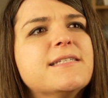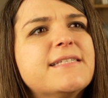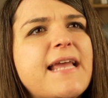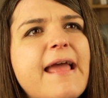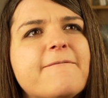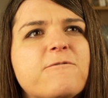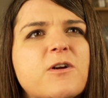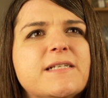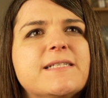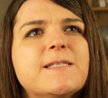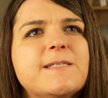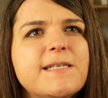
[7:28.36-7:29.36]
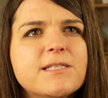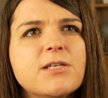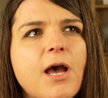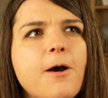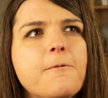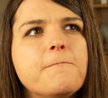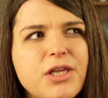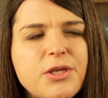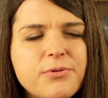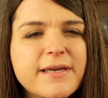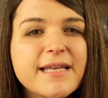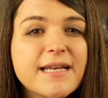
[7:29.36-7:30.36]
San Francisco,
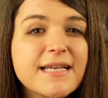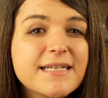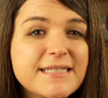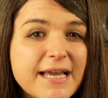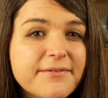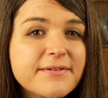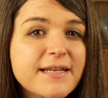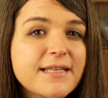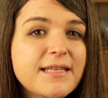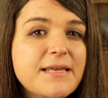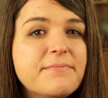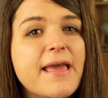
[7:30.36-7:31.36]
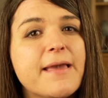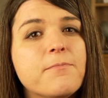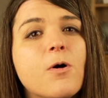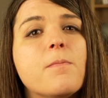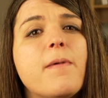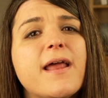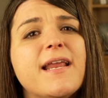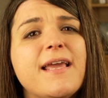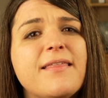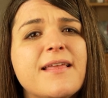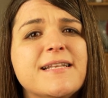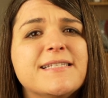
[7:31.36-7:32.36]
you can definitely make more
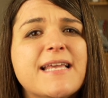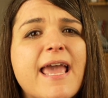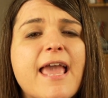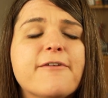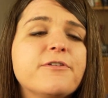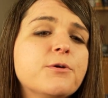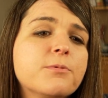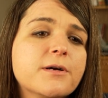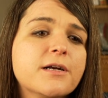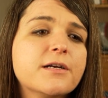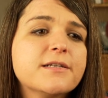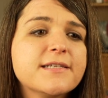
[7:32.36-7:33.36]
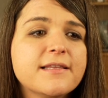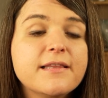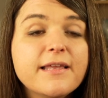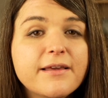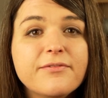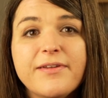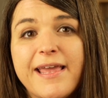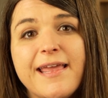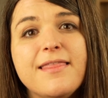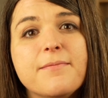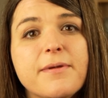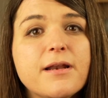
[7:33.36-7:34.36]
money than, say, if you were to live
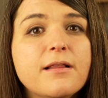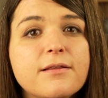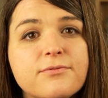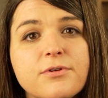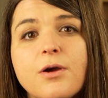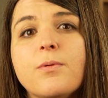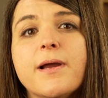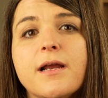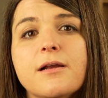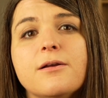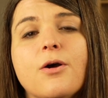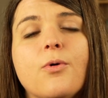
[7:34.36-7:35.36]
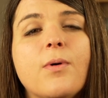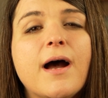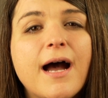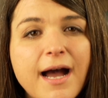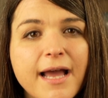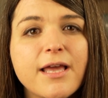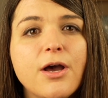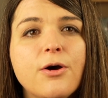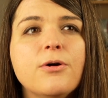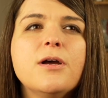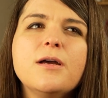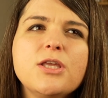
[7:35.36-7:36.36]
in the middle of nowhere,
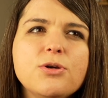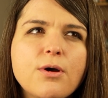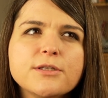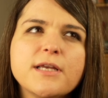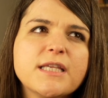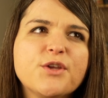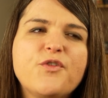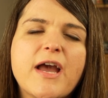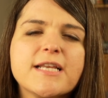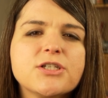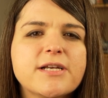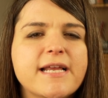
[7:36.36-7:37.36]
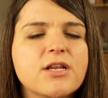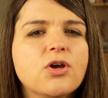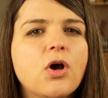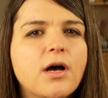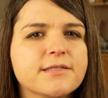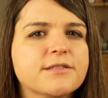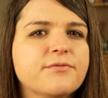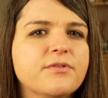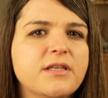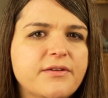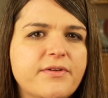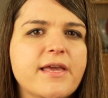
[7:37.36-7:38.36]
Ohio. You also have to factor in cost of
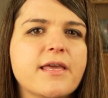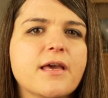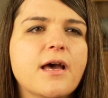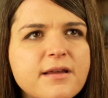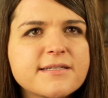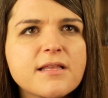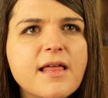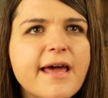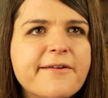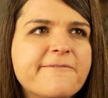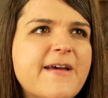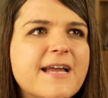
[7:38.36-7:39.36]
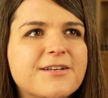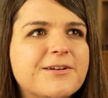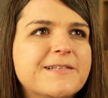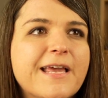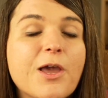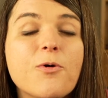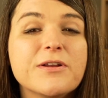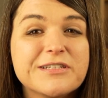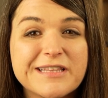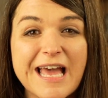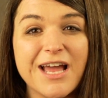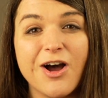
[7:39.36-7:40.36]
living. There's a lot of factors that go
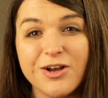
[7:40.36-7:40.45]
into that